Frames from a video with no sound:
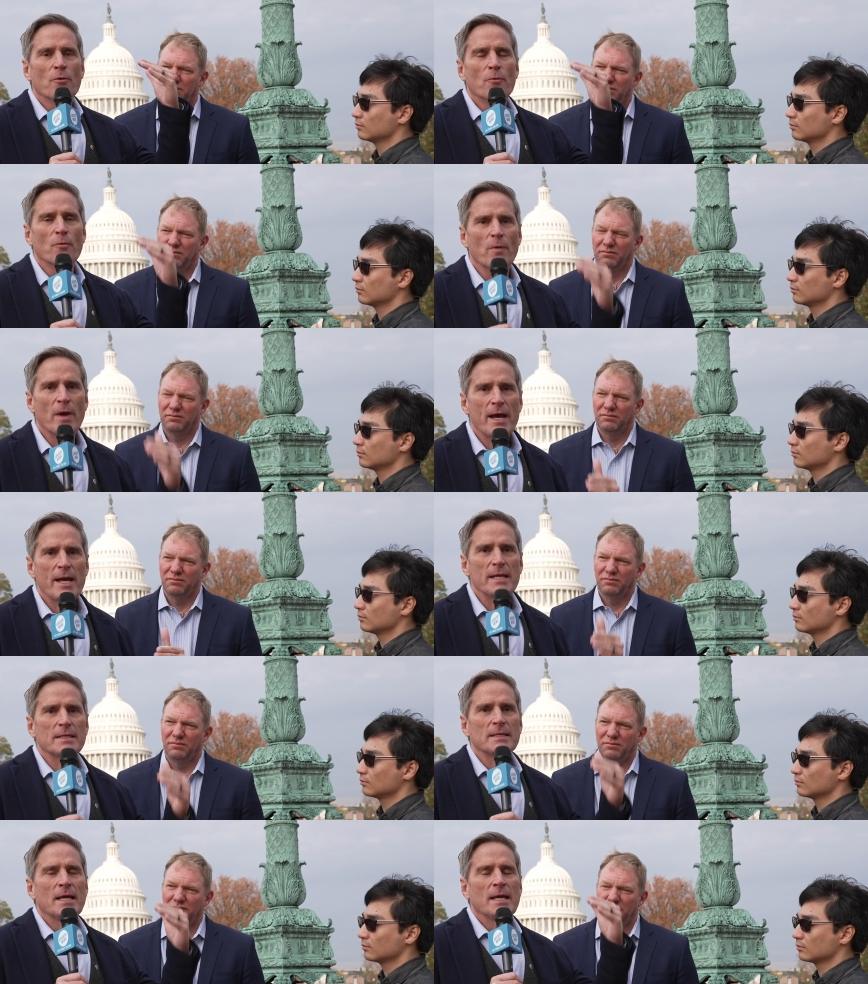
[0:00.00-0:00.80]

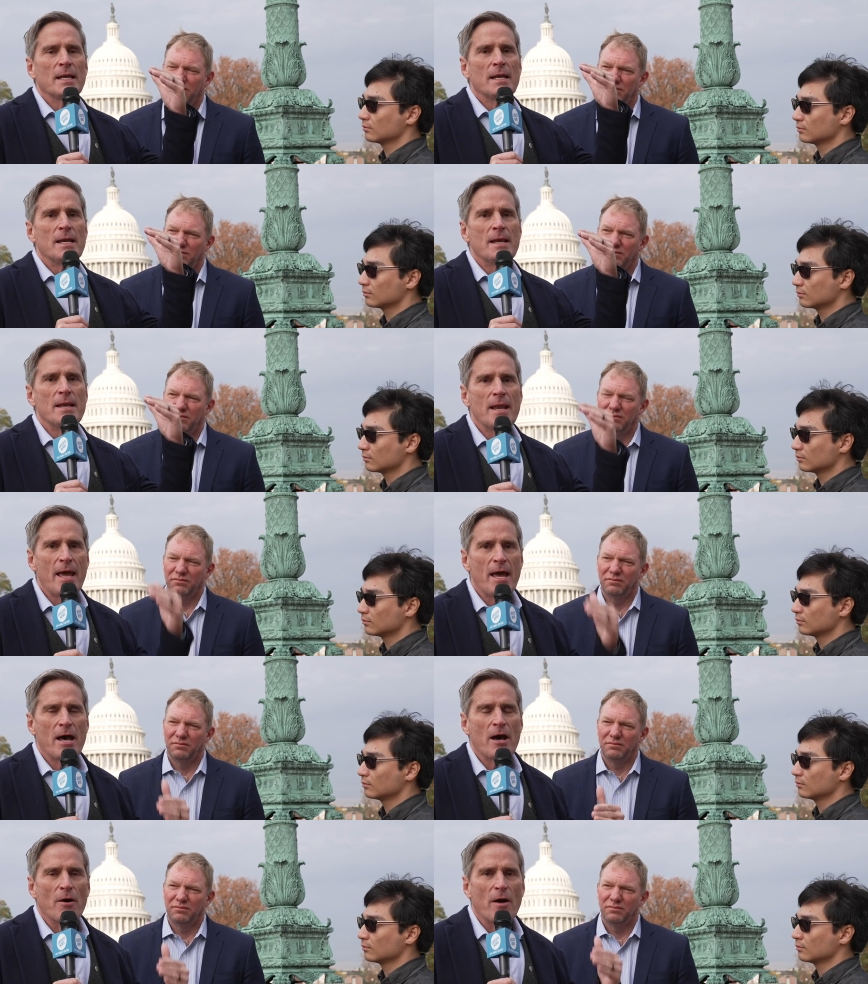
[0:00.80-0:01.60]
Speaker 1: right
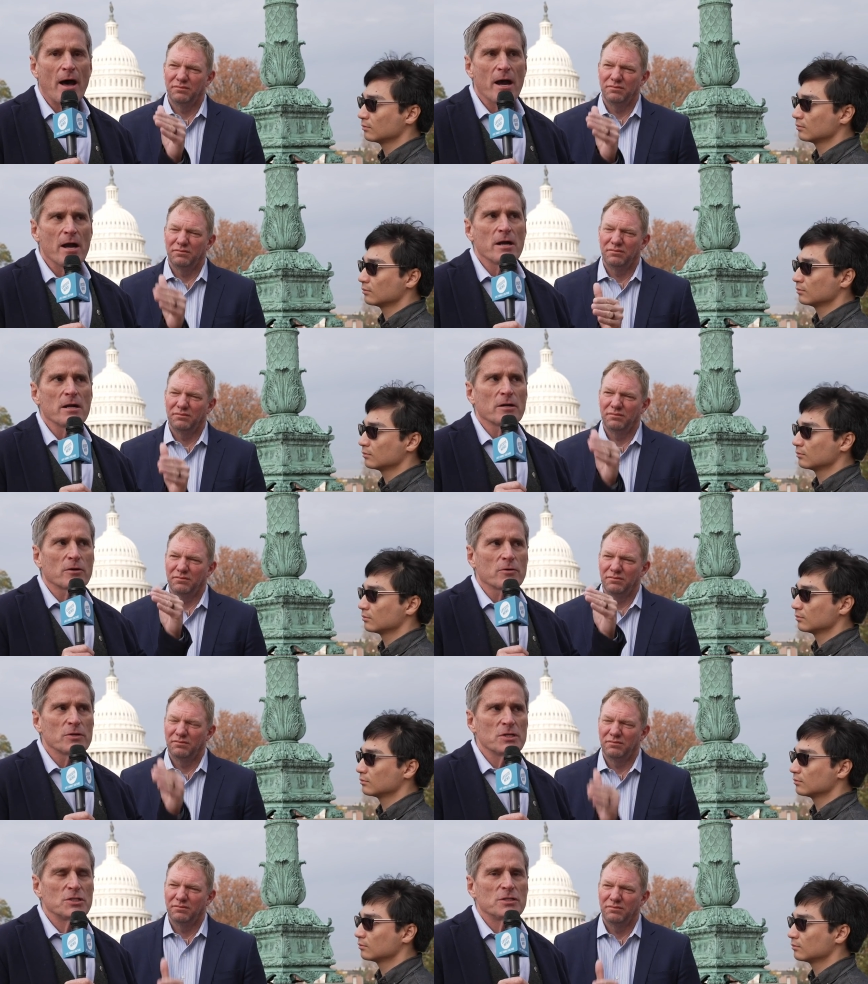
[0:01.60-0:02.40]
now? Our
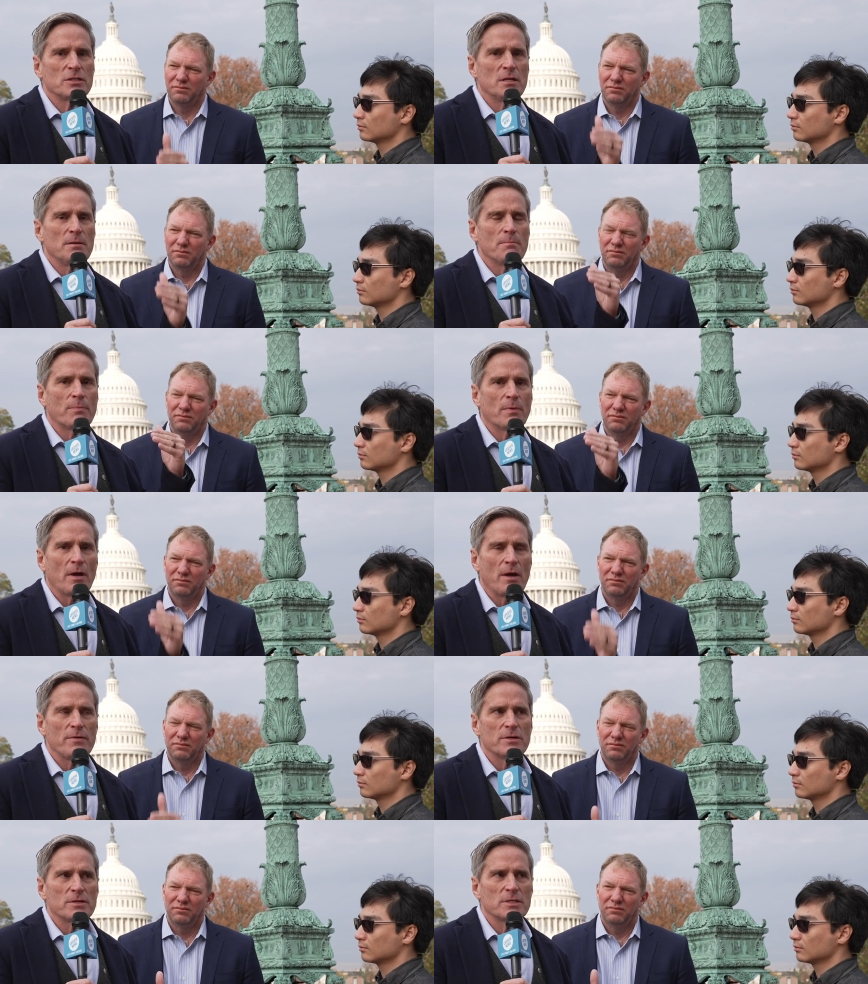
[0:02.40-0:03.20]
Christian
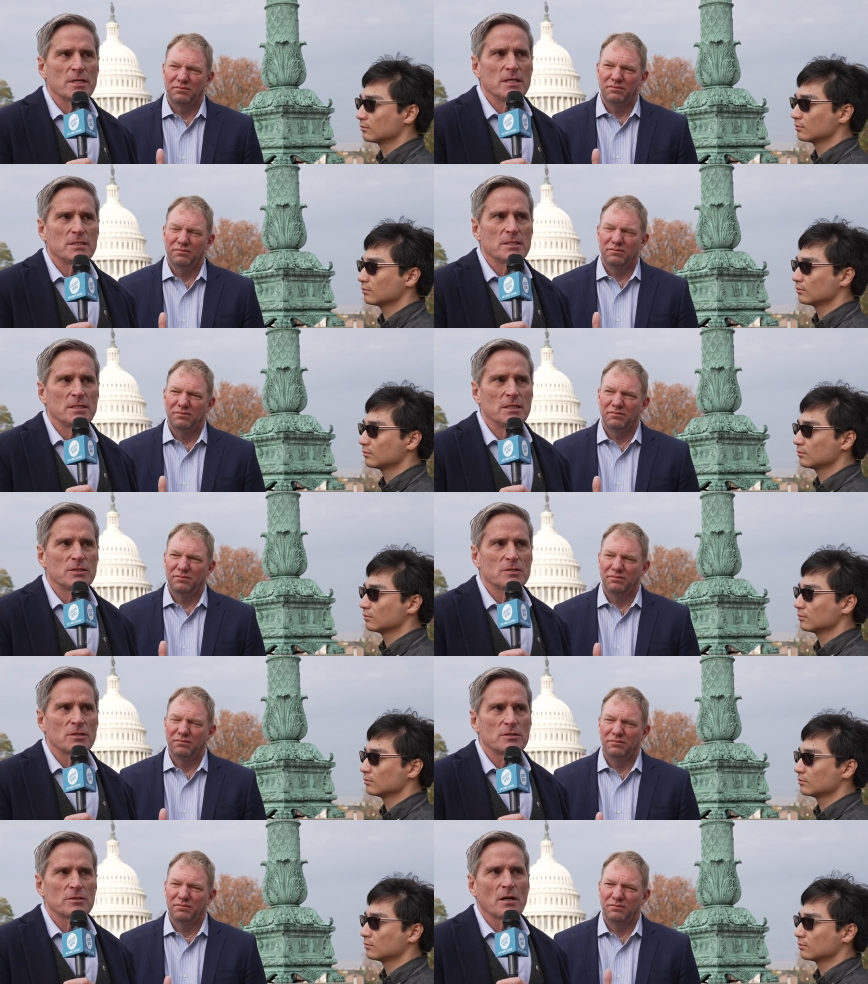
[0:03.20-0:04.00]
brothers and
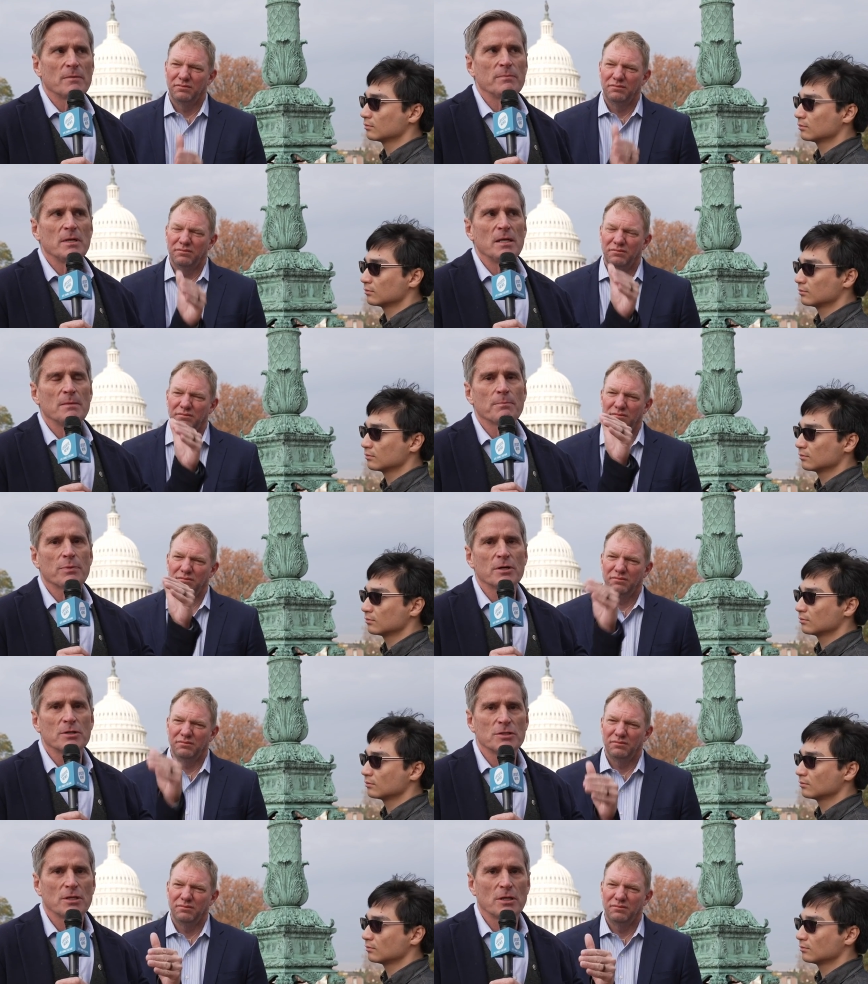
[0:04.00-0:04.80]
sisters are being
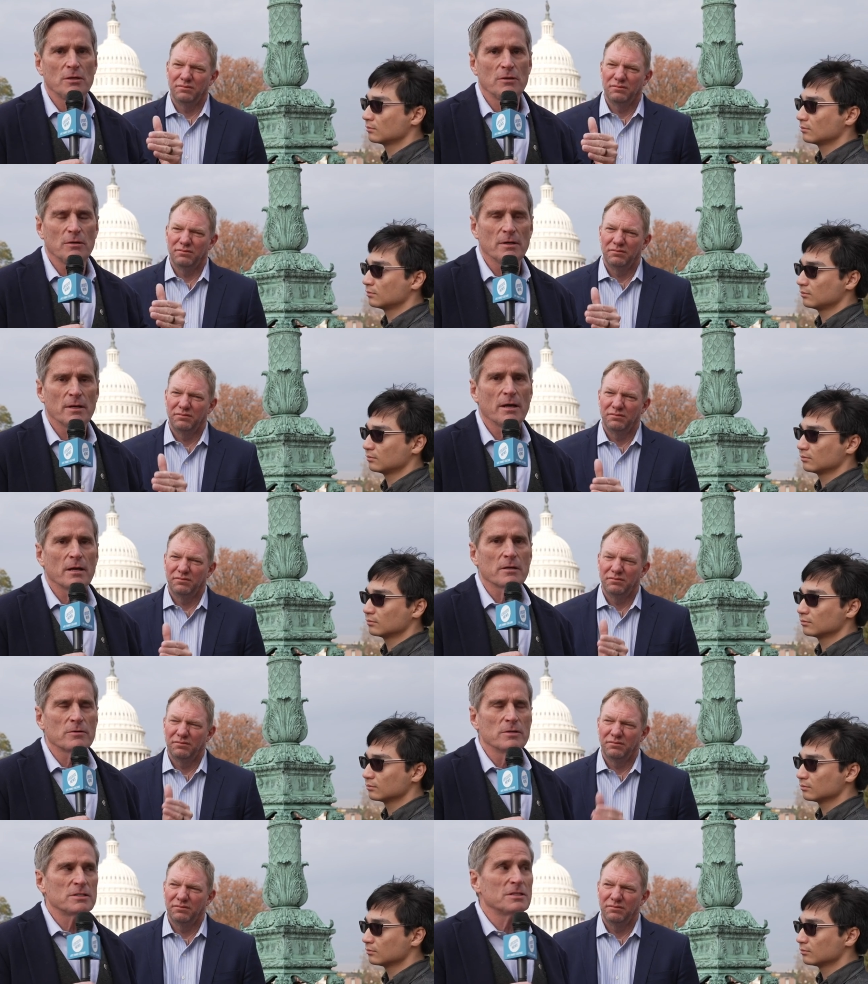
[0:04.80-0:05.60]
persecuted.
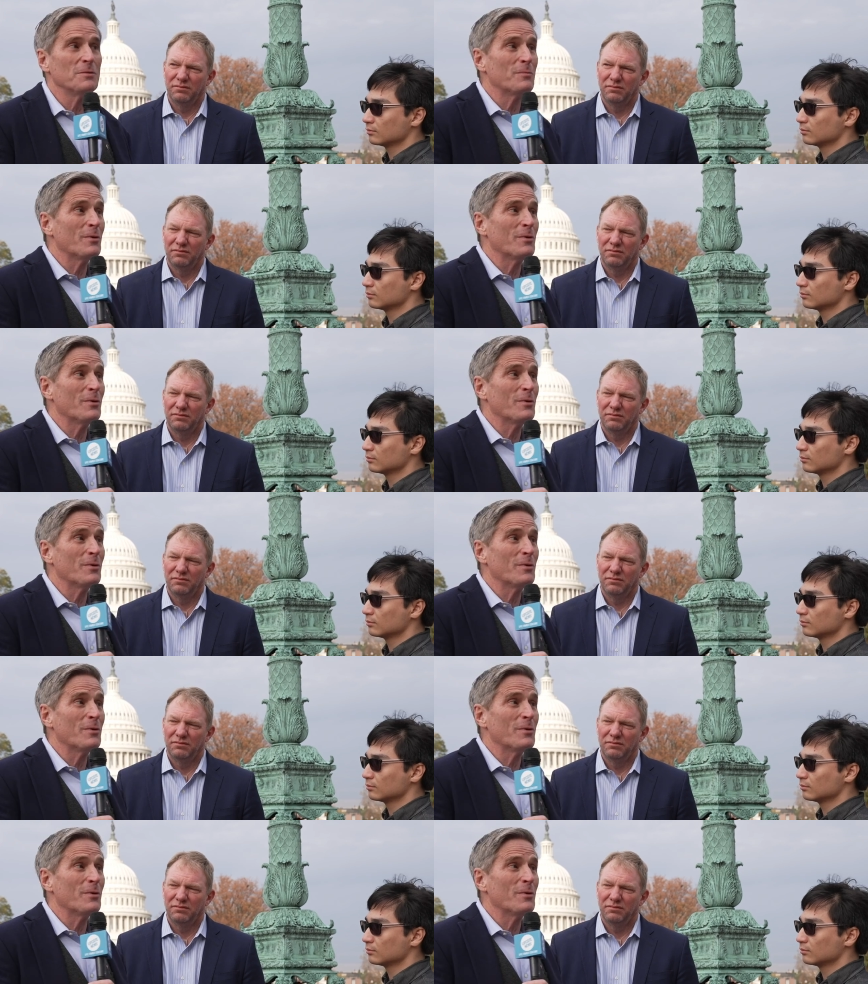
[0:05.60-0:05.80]
Our Christian